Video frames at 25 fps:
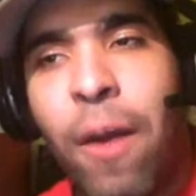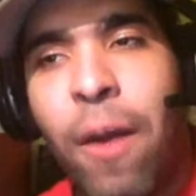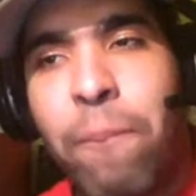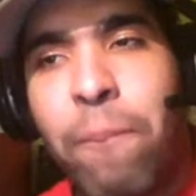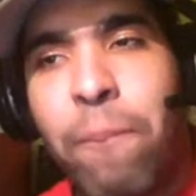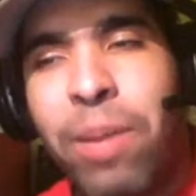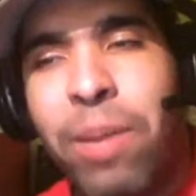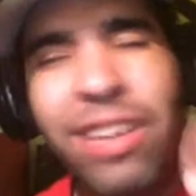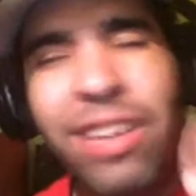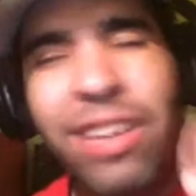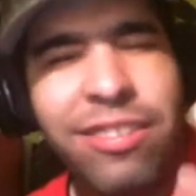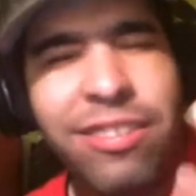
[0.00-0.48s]

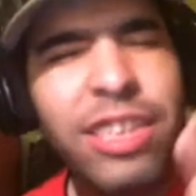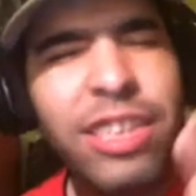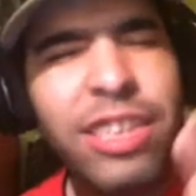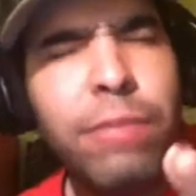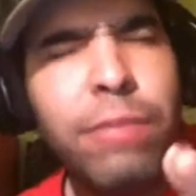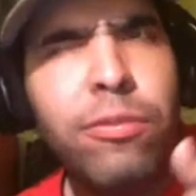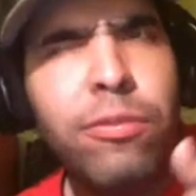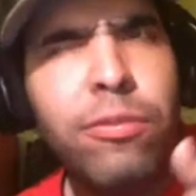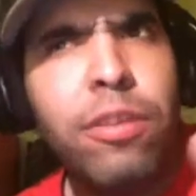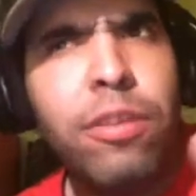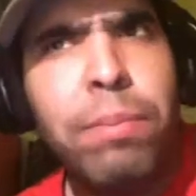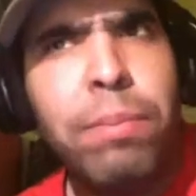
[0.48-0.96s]
But it
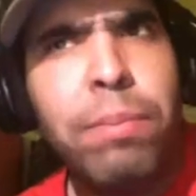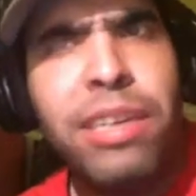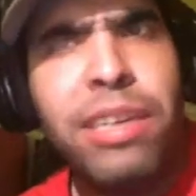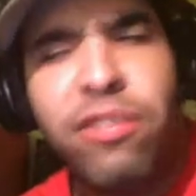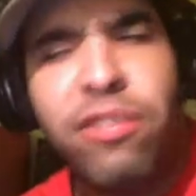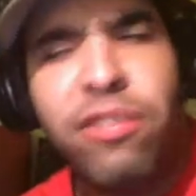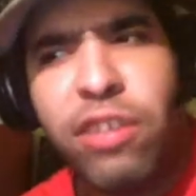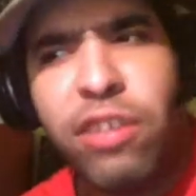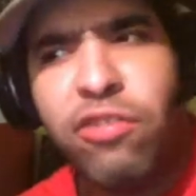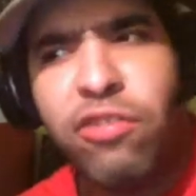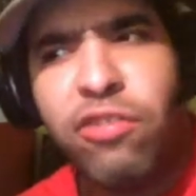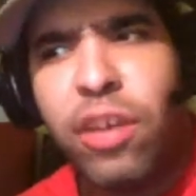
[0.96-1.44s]
seems to be
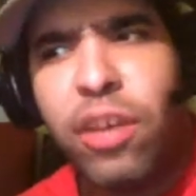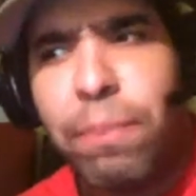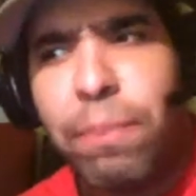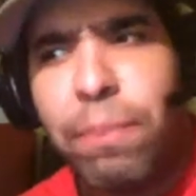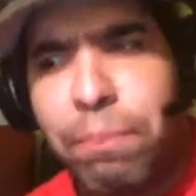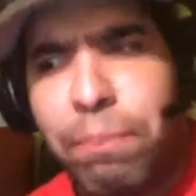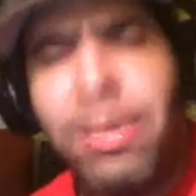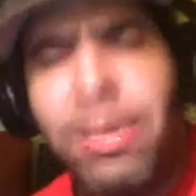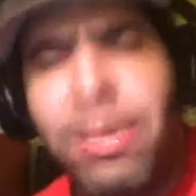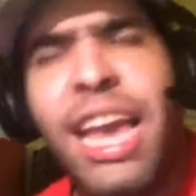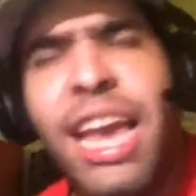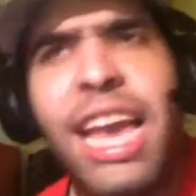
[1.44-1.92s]
such a
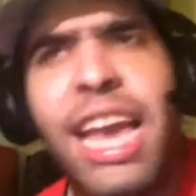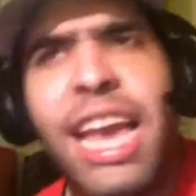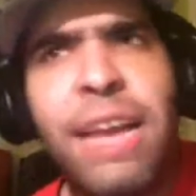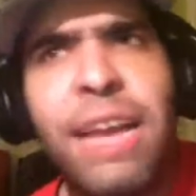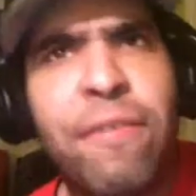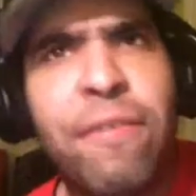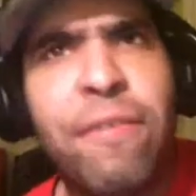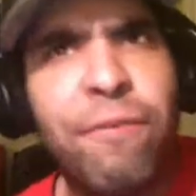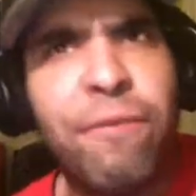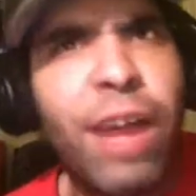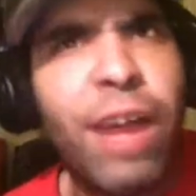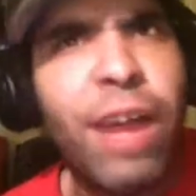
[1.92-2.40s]
big,
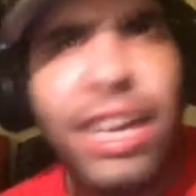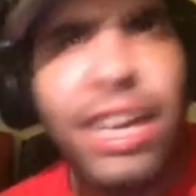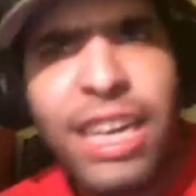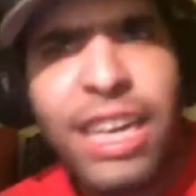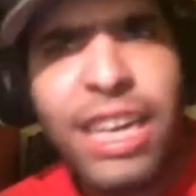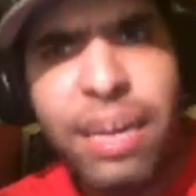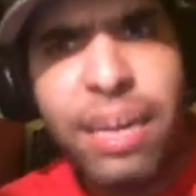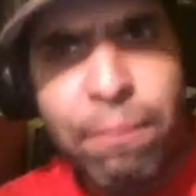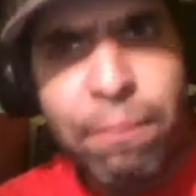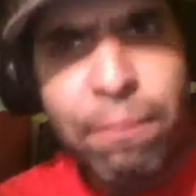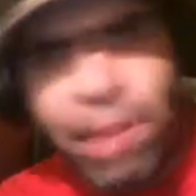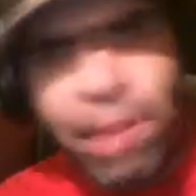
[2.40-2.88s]

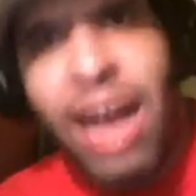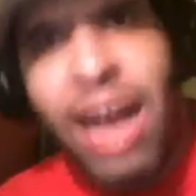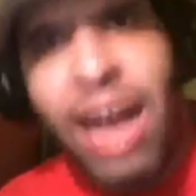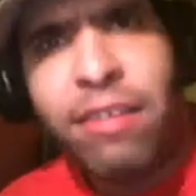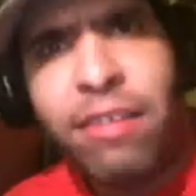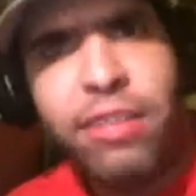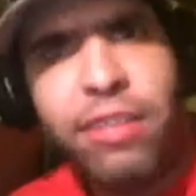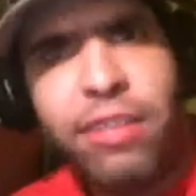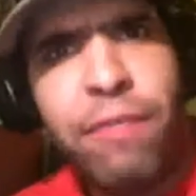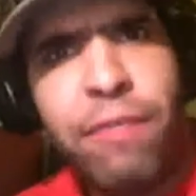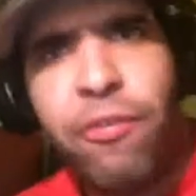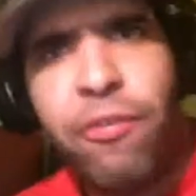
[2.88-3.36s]
fucking,
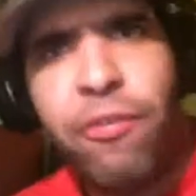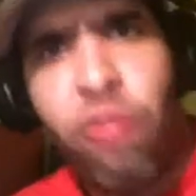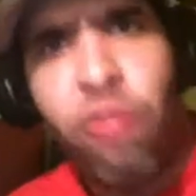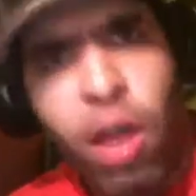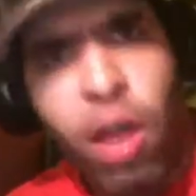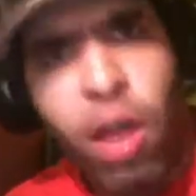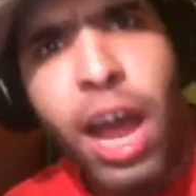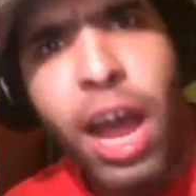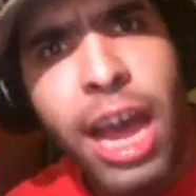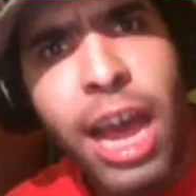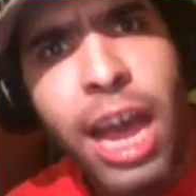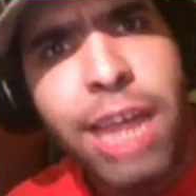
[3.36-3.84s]
massive
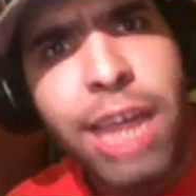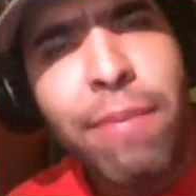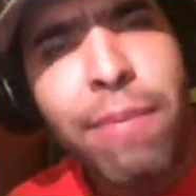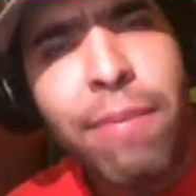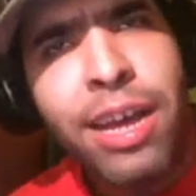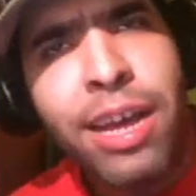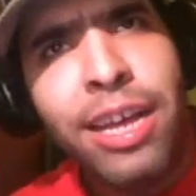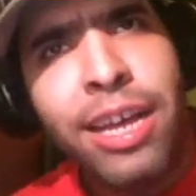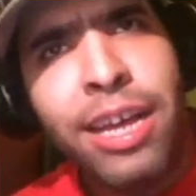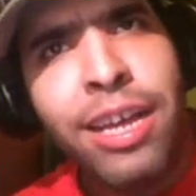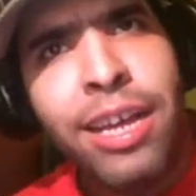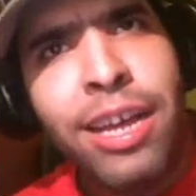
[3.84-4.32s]
crime
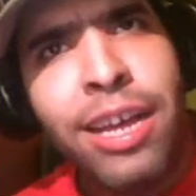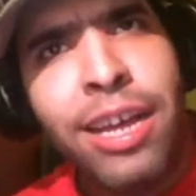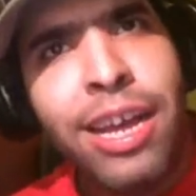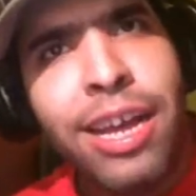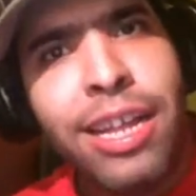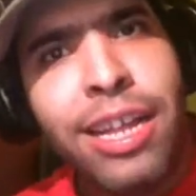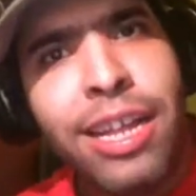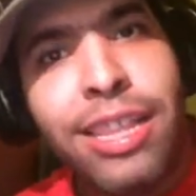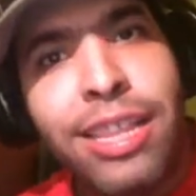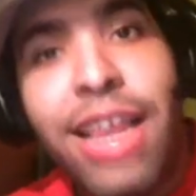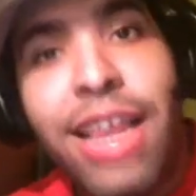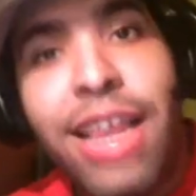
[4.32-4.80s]

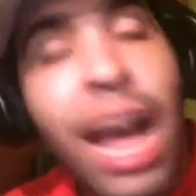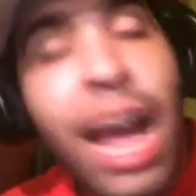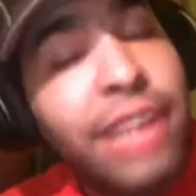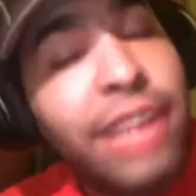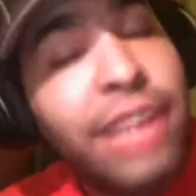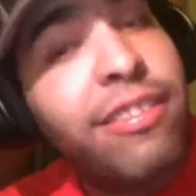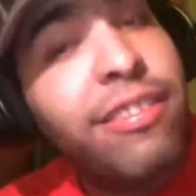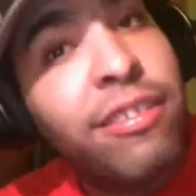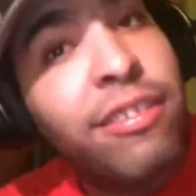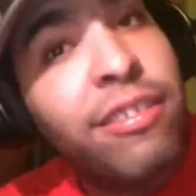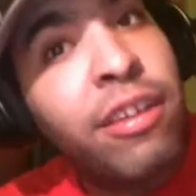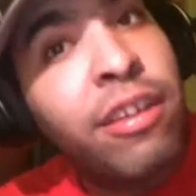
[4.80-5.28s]

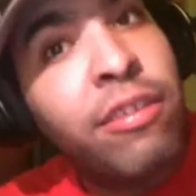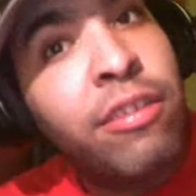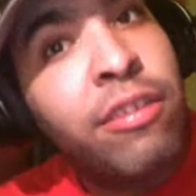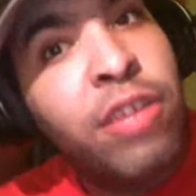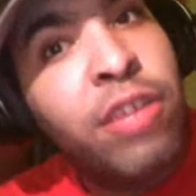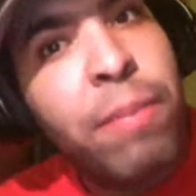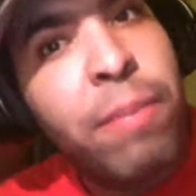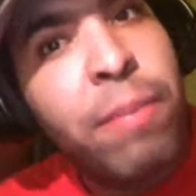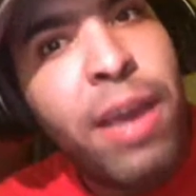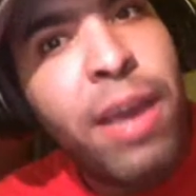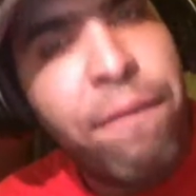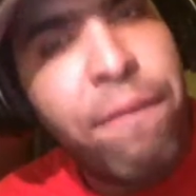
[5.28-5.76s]
not
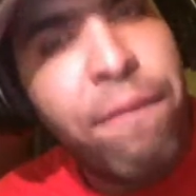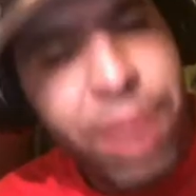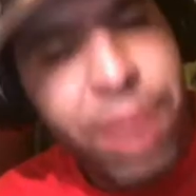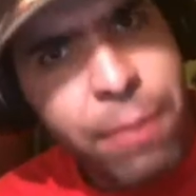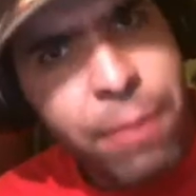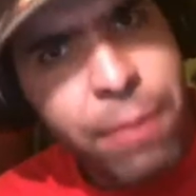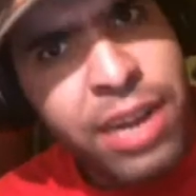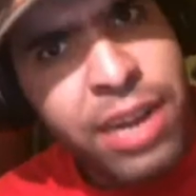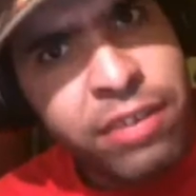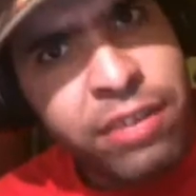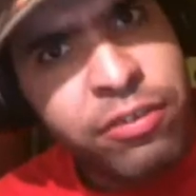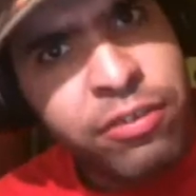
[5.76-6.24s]
to be a
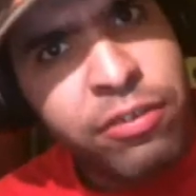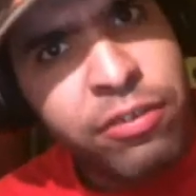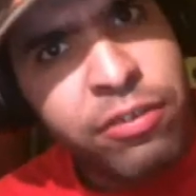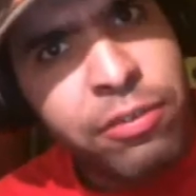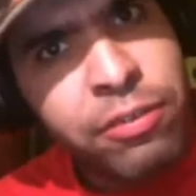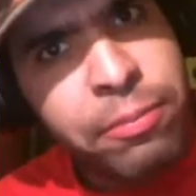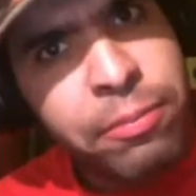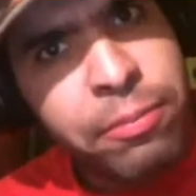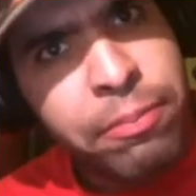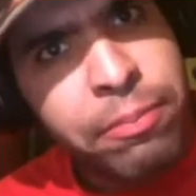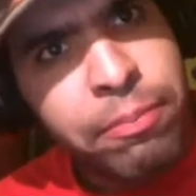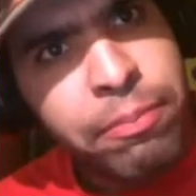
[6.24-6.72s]

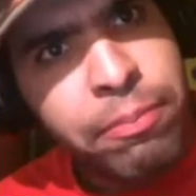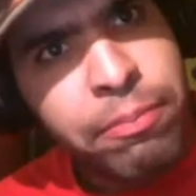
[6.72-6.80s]
feminist.